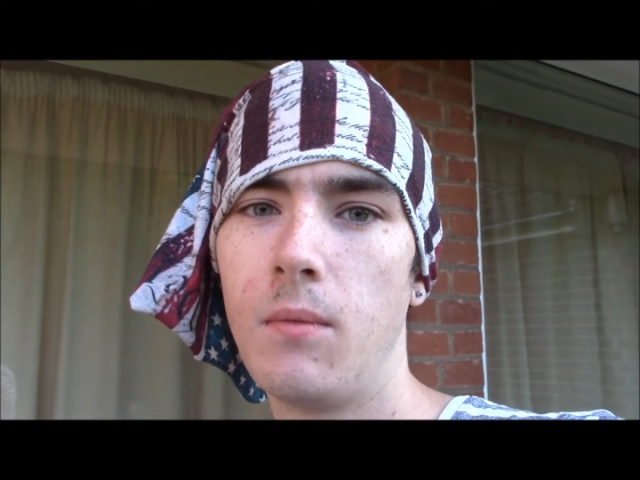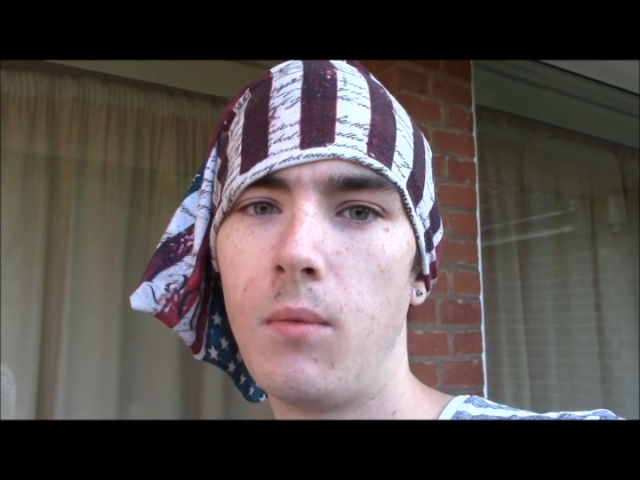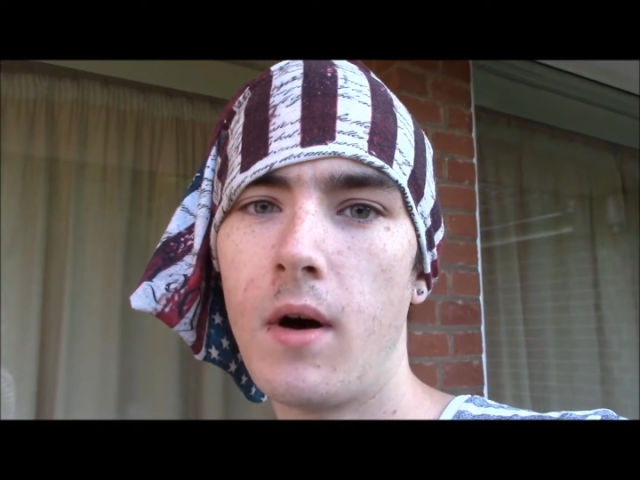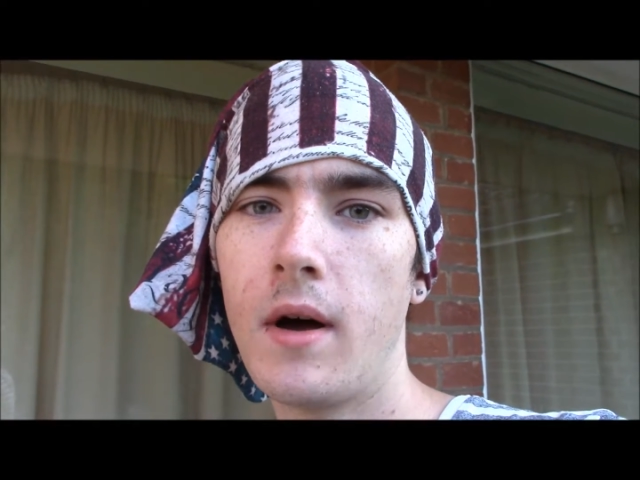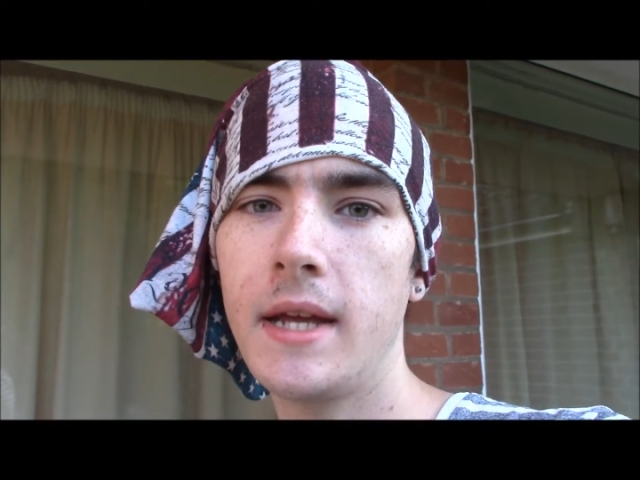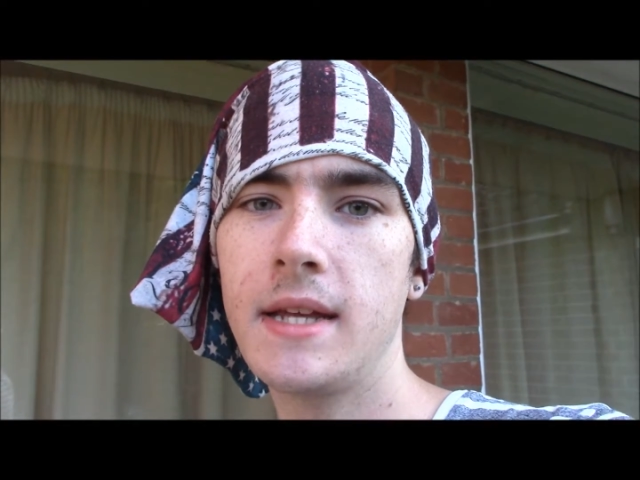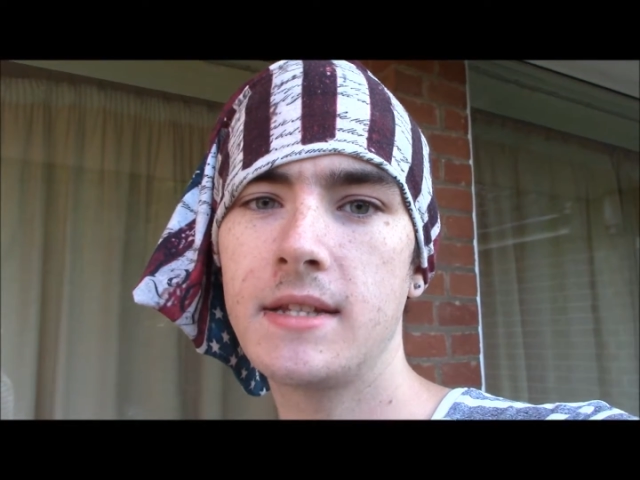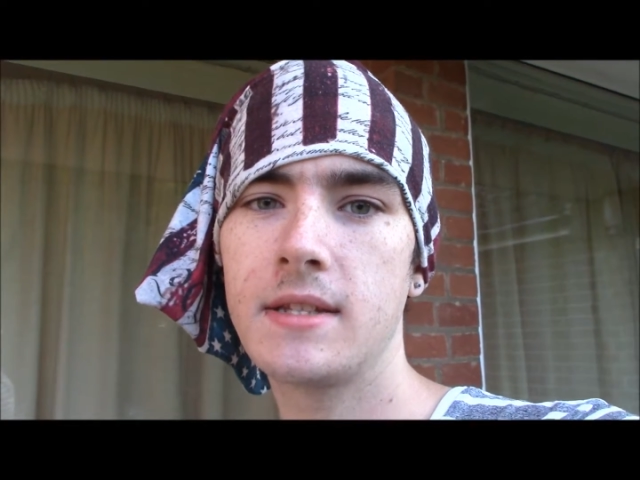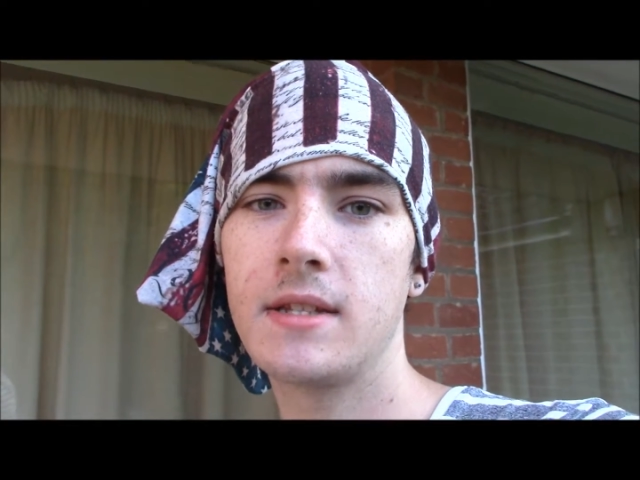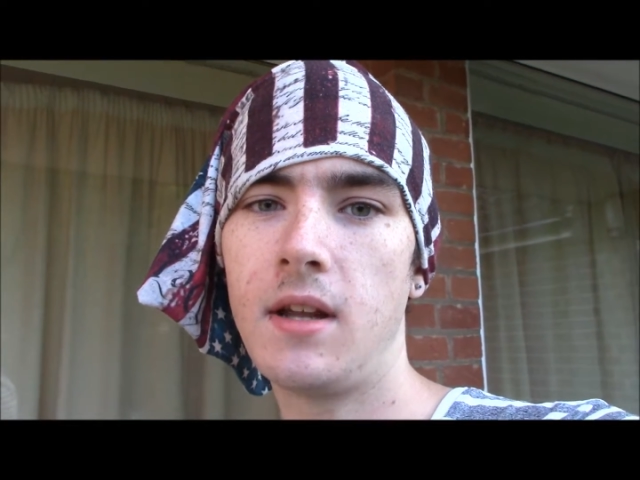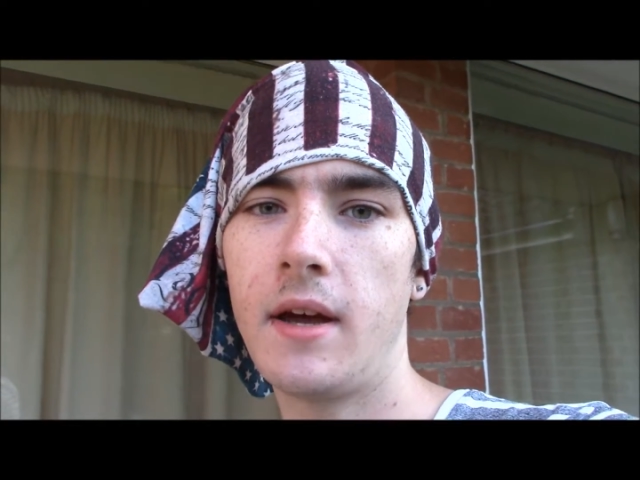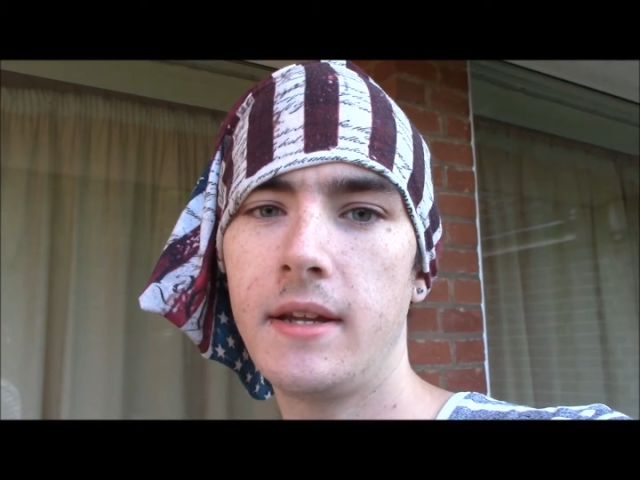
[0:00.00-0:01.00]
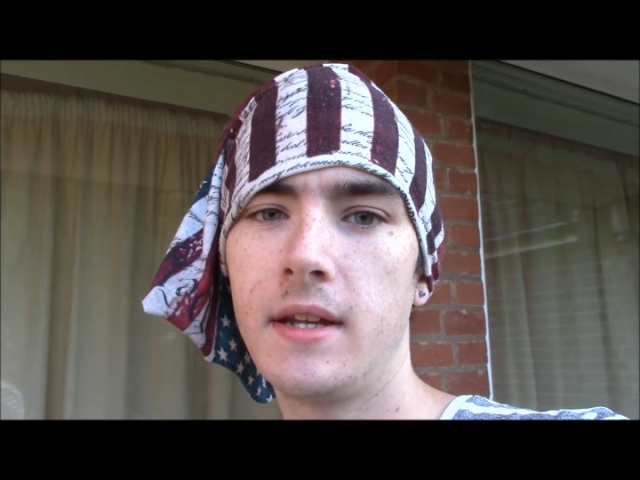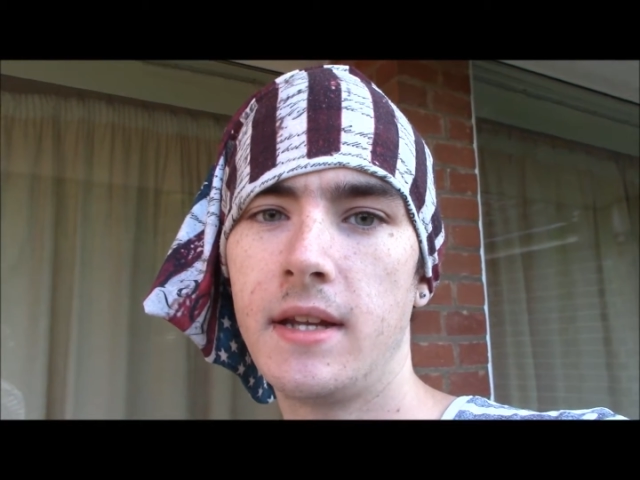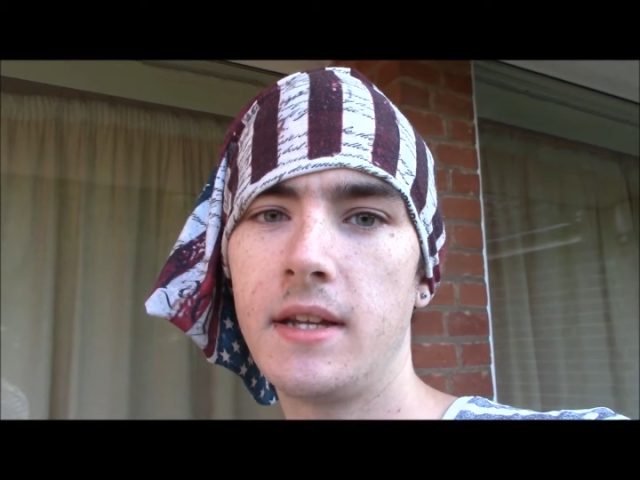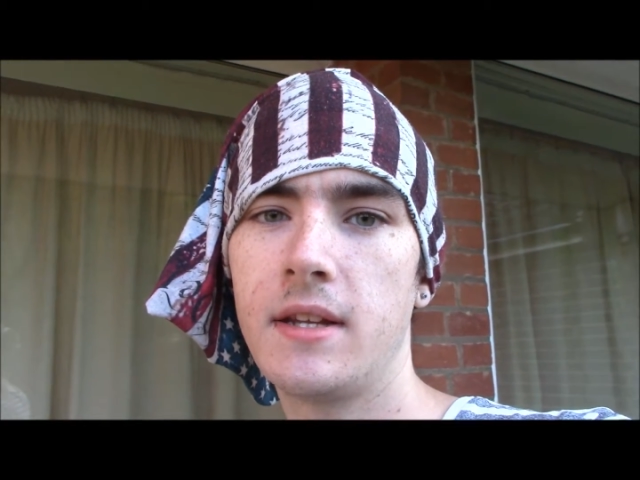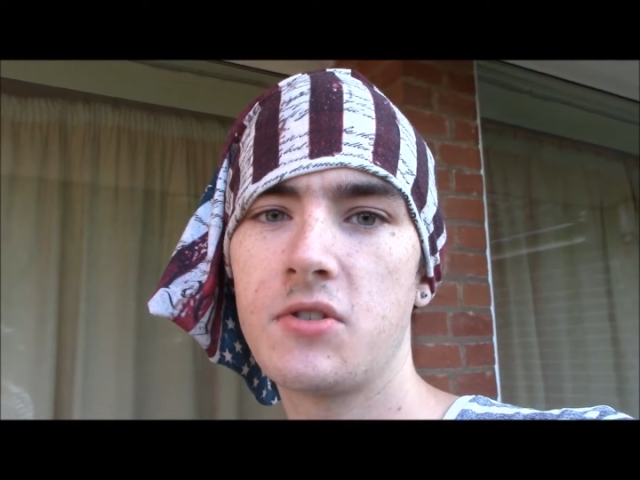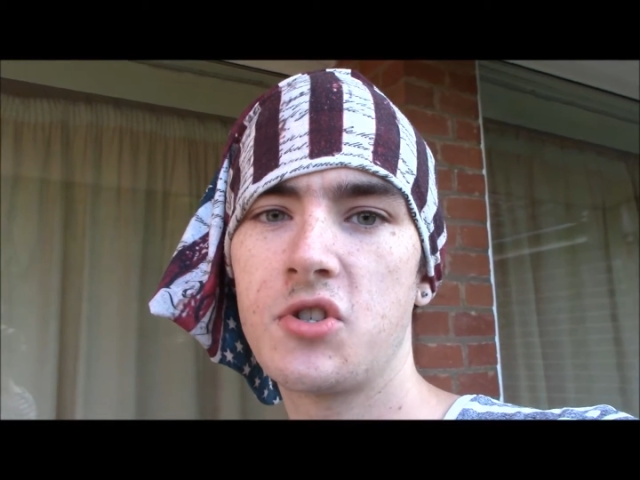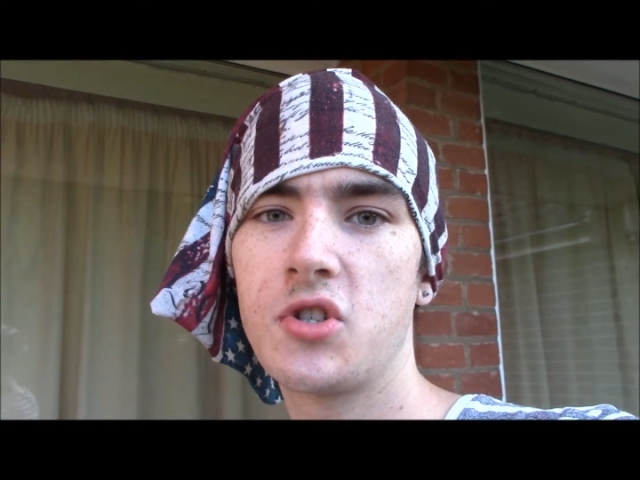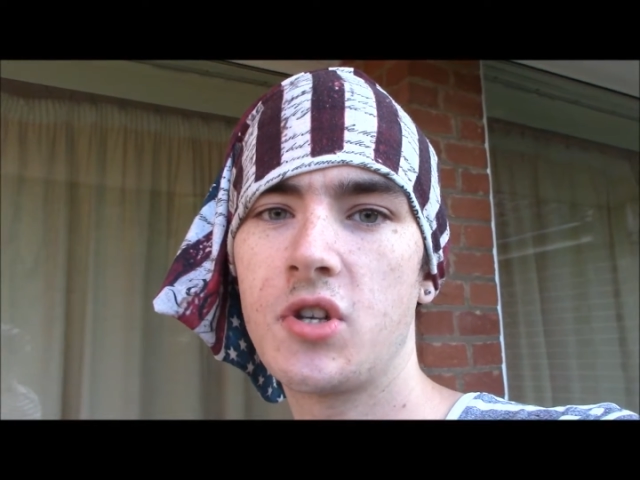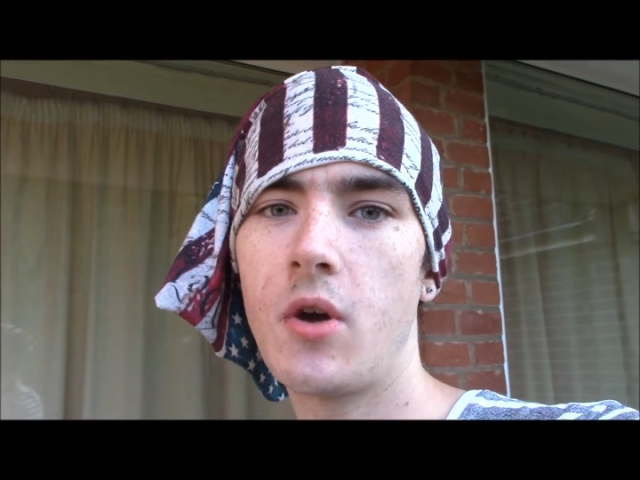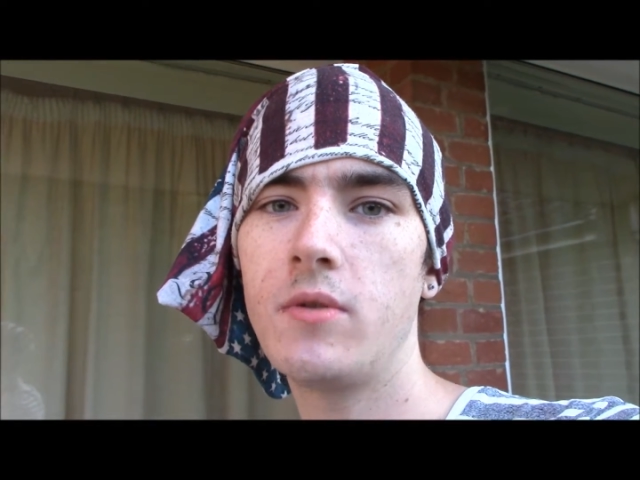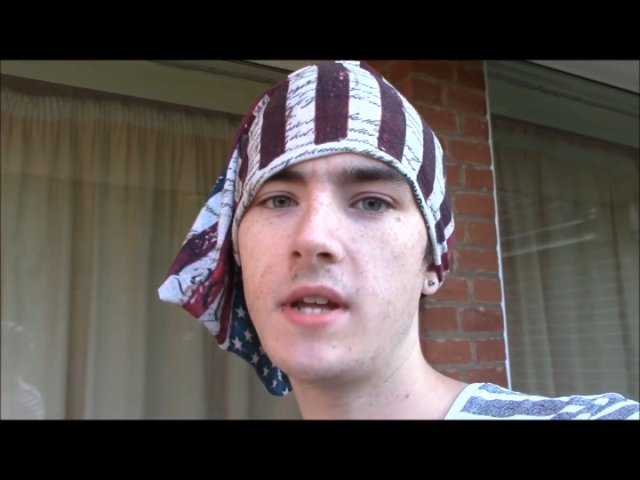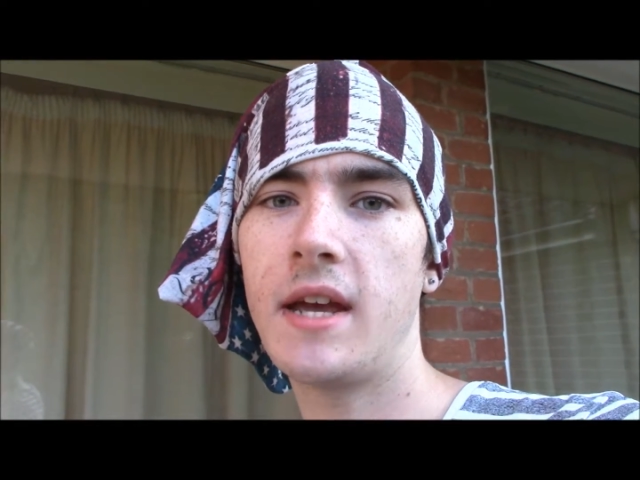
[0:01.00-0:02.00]
why is lightning
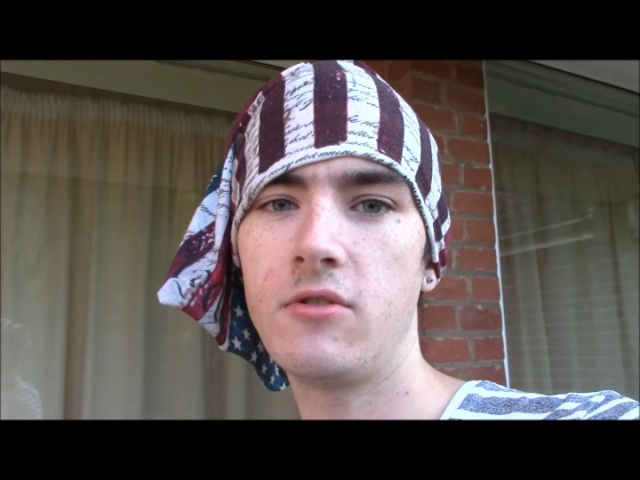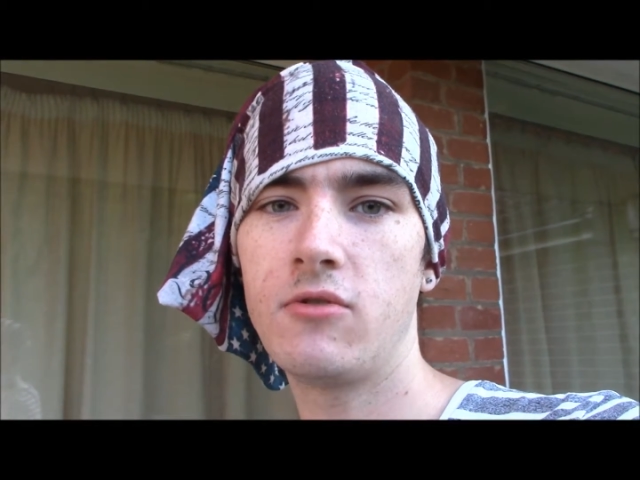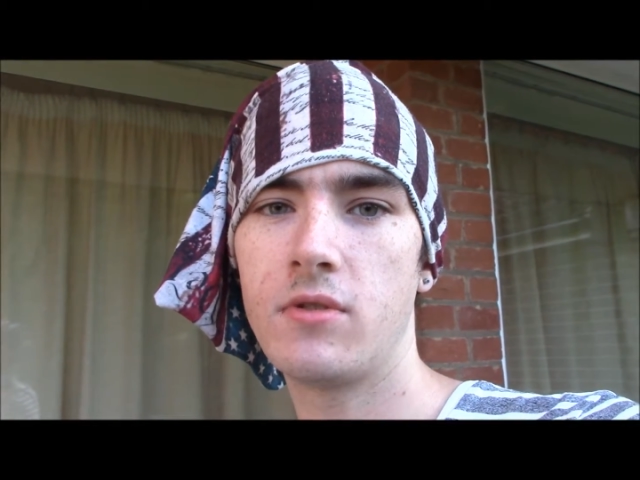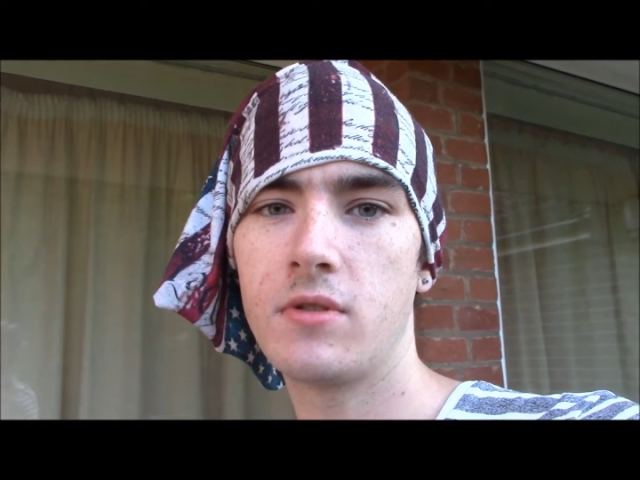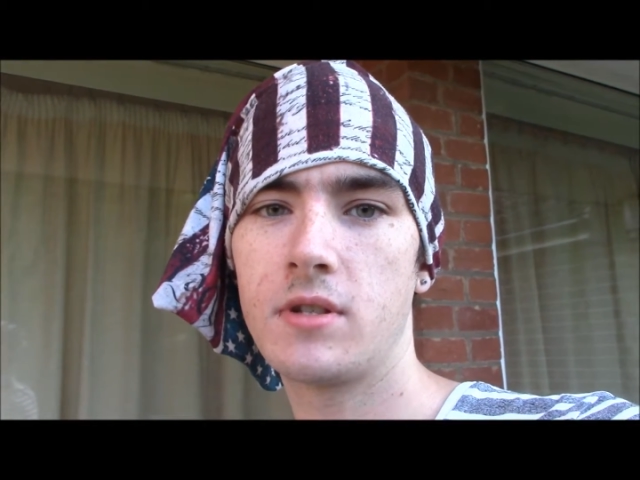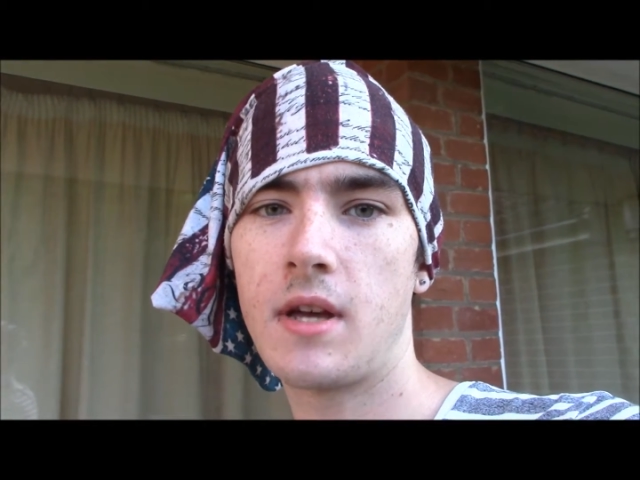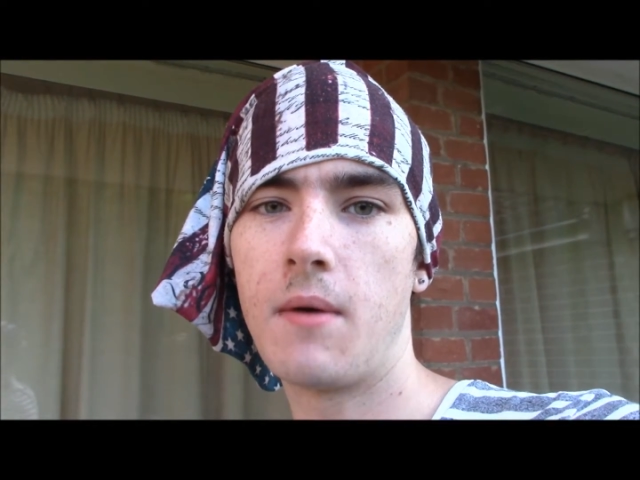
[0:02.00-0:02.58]
so dangerous?